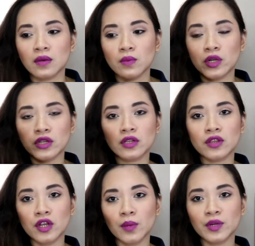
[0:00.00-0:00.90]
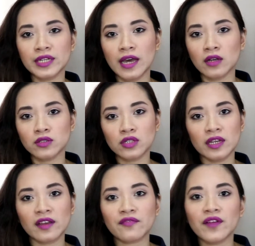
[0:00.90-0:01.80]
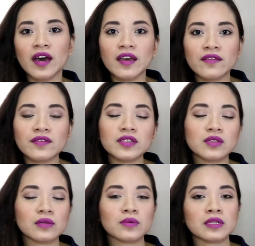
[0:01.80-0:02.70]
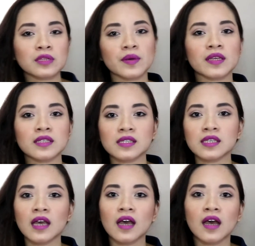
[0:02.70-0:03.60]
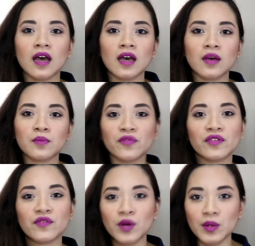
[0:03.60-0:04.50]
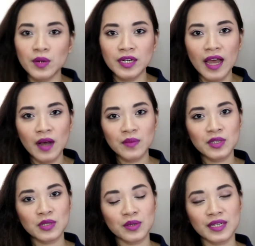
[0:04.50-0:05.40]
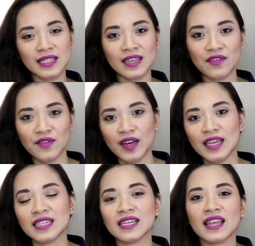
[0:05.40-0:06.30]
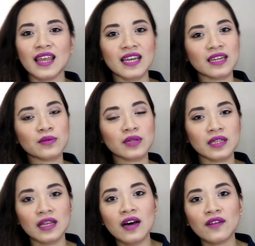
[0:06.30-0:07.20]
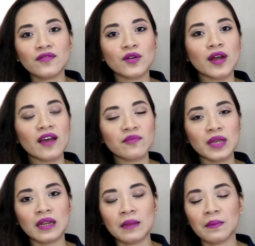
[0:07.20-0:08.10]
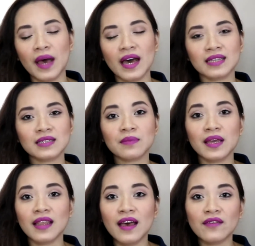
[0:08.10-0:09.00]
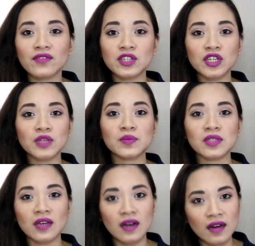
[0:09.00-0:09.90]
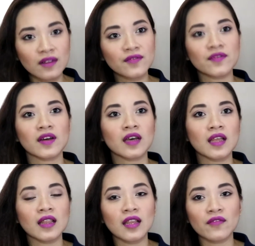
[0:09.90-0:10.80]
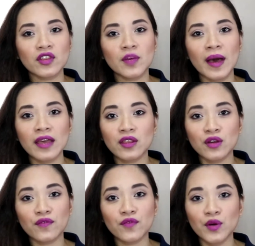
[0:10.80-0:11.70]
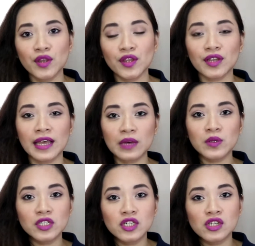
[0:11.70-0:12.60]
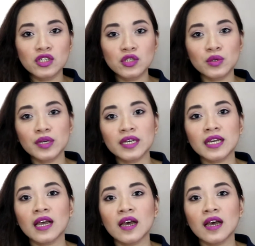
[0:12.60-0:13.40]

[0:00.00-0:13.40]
whittle the number down to like 5, so it really depends. Moving forward, how many stories I can find that I really love or have made an impact in my life in terms of loving them either for their language, their story,